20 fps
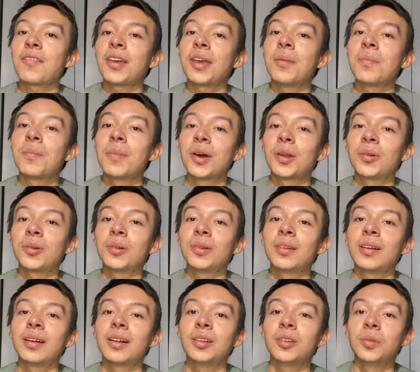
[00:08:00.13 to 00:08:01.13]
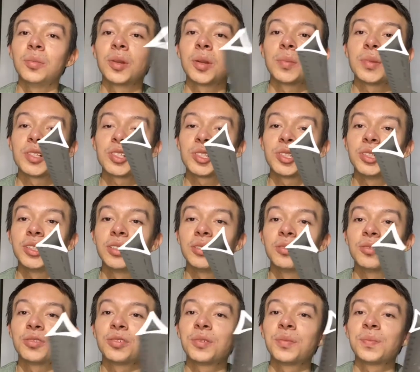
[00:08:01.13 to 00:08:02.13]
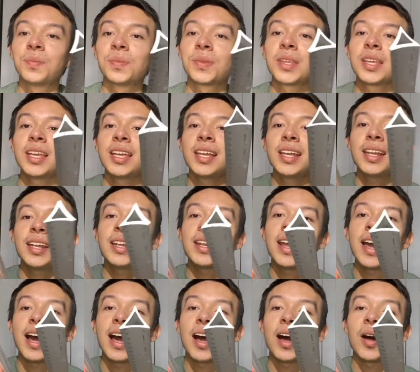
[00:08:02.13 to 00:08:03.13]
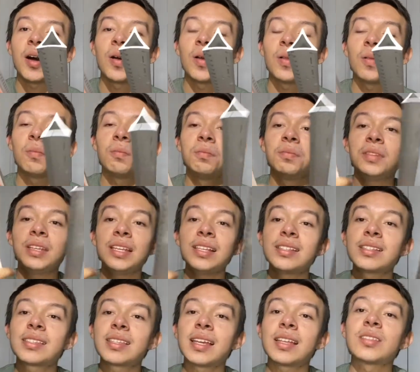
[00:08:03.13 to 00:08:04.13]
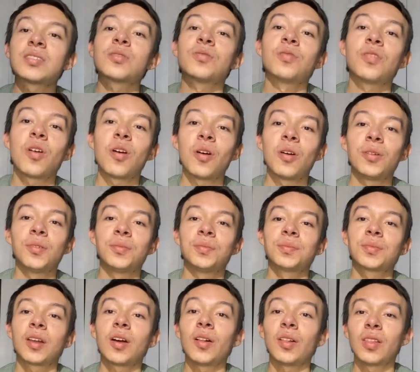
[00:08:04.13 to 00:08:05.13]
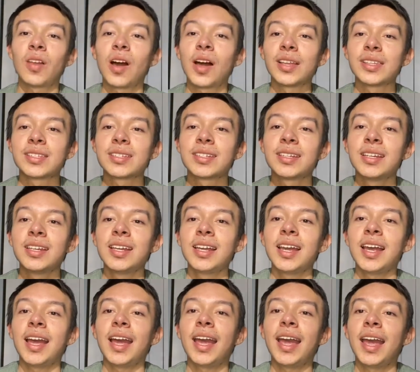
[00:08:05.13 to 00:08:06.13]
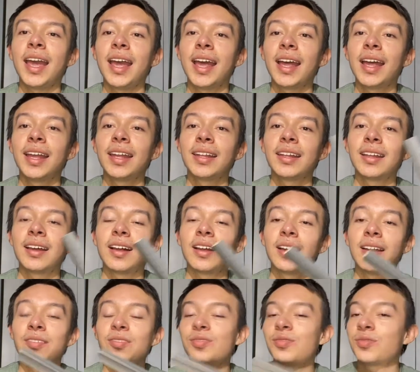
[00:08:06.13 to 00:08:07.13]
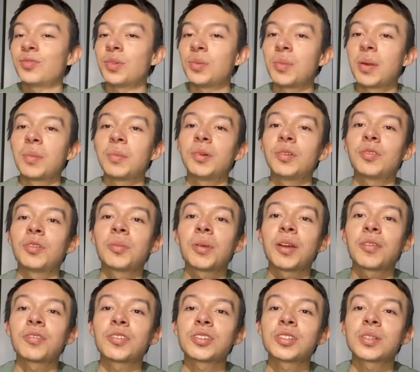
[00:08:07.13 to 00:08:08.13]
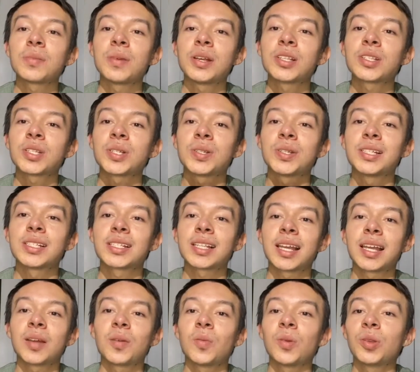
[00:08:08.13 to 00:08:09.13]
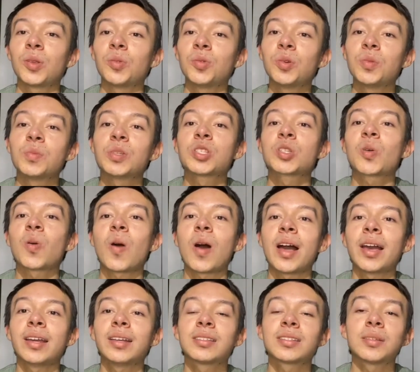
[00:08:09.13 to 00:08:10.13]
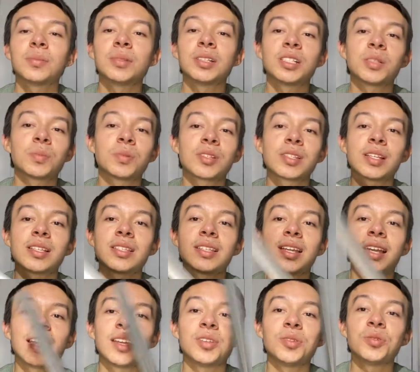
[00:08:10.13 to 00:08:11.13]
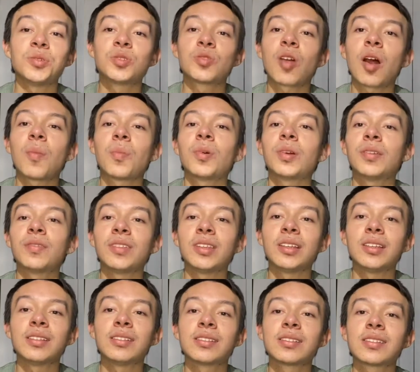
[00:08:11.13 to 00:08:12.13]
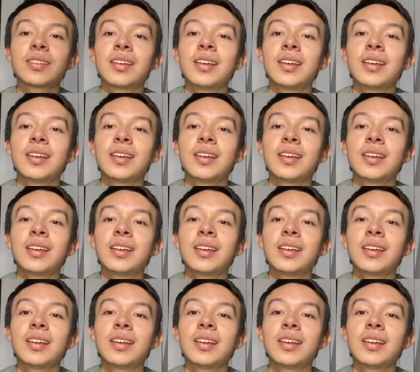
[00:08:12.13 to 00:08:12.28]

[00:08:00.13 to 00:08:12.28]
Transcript: a metal aluminum alternative. Now, these tend to fall a lot. And I remember from my first semester is like when the room is quiet, somebody's presenting and you drop one of these,